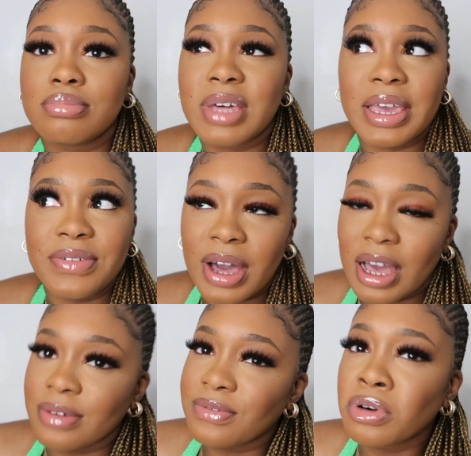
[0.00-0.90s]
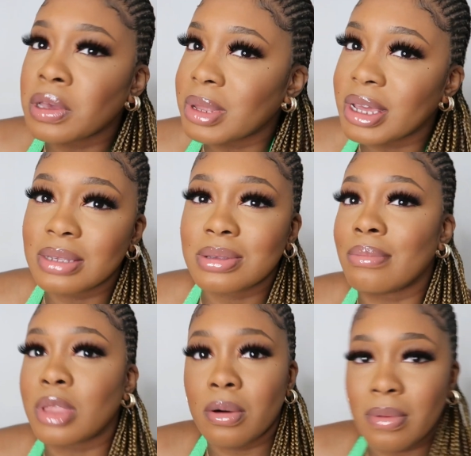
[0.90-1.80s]
35 40 minutes
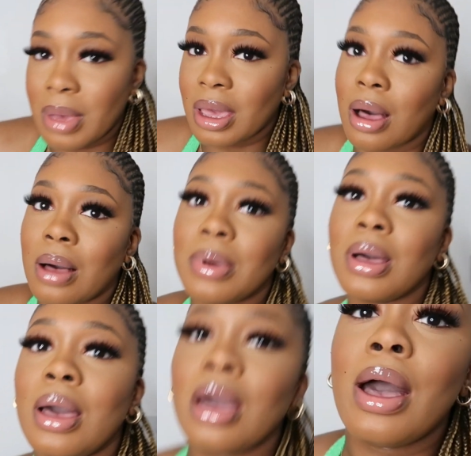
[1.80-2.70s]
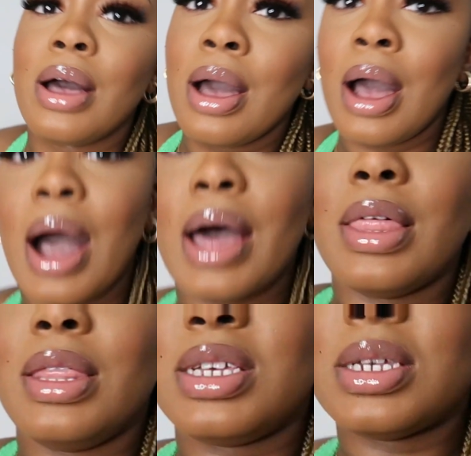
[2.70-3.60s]
i'm done for makeup and
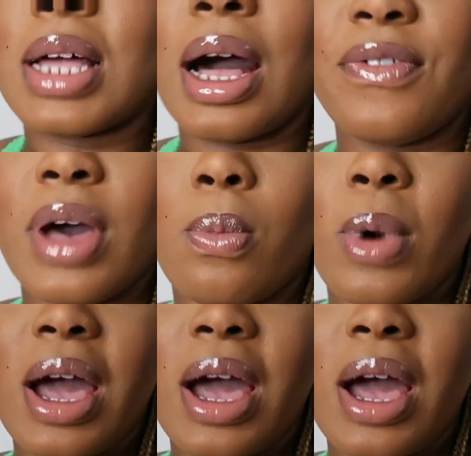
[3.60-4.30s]
then this is the outfit i'm